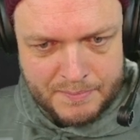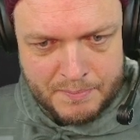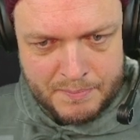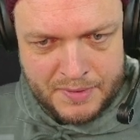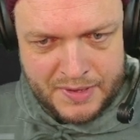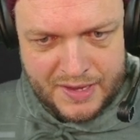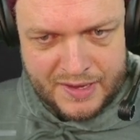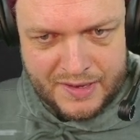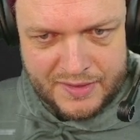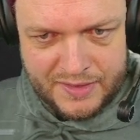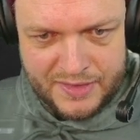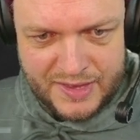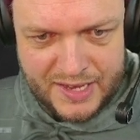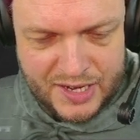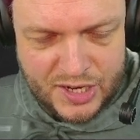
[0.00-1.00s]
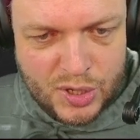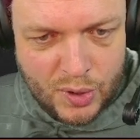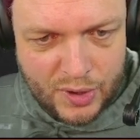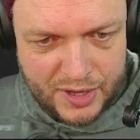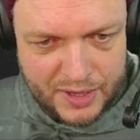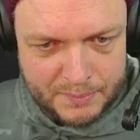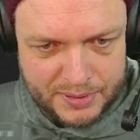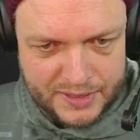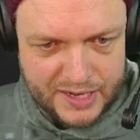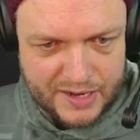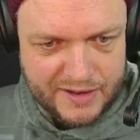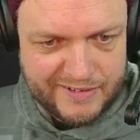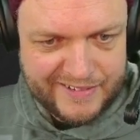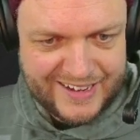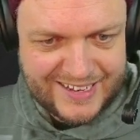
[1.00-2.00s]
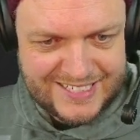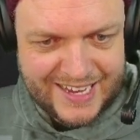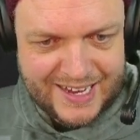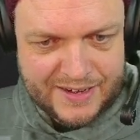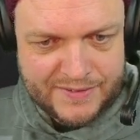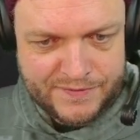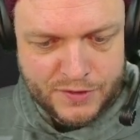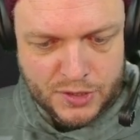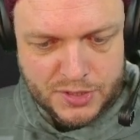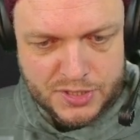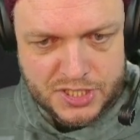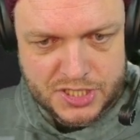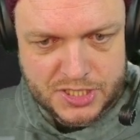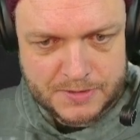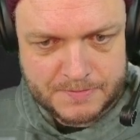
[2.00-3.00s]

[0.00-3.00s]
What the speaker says: be the annoying player here and attack first.